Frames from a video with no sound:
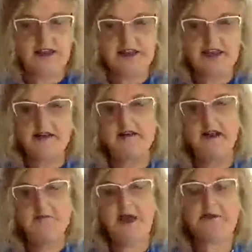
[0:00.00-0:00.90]
but then
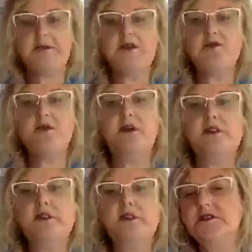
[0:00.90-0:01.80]
again, maybe you
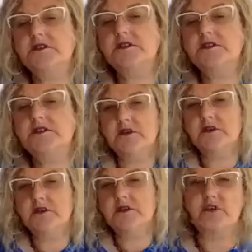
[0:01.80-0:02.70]
want
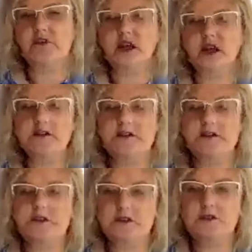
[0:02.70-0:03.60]
looking for an
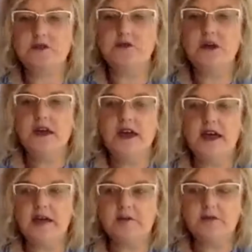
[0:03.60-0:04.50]
artist who
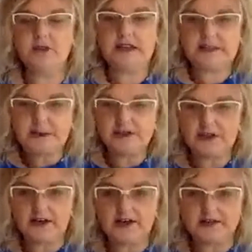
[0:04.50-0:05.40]
really
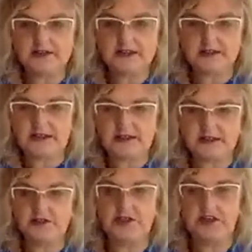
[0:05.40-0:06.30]
specializes that the
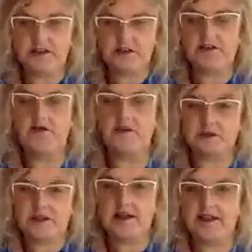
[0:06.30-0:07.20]
chicken looks
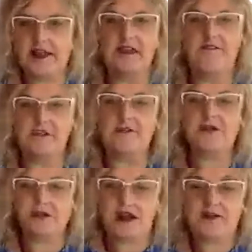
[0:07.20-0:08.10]
almost like a
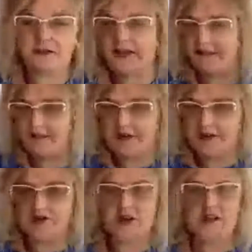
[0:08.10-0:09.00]
photographic image.